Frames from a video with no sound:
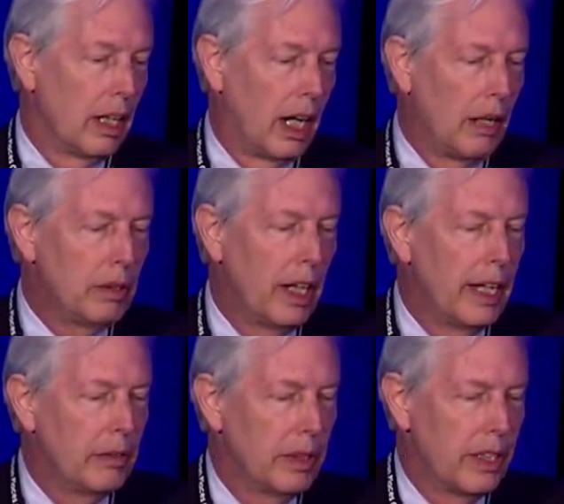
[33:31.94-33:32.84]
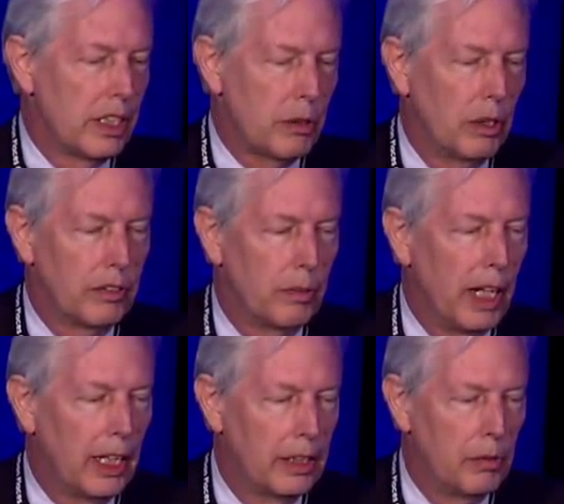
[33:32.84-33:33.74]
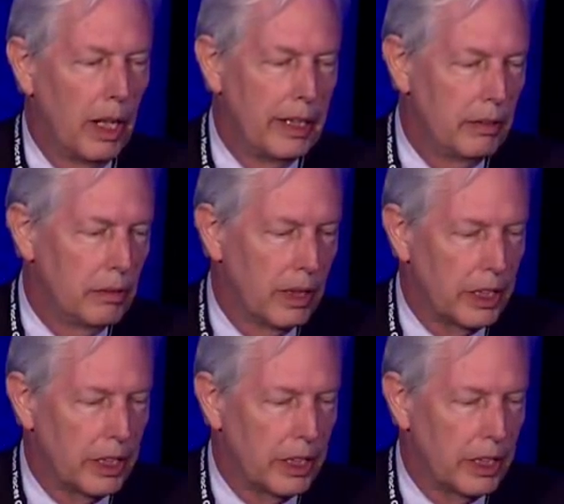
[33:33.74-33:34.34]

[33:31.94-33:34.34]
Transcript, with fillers: I will end with this quote from Holly Whyte What